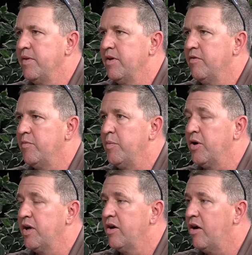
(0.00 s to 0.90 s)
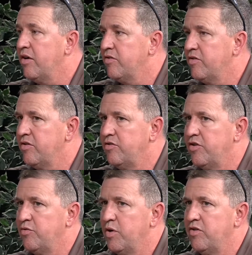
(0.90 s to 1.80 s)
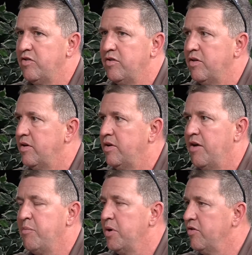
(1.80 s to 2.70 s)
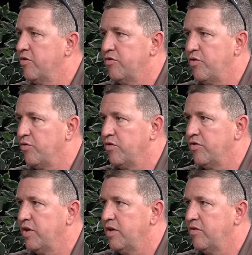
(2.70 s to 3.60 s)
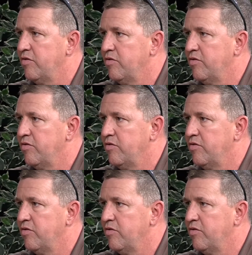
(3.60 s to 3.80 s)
a barricade hostage situation, everybody just goes to the scene.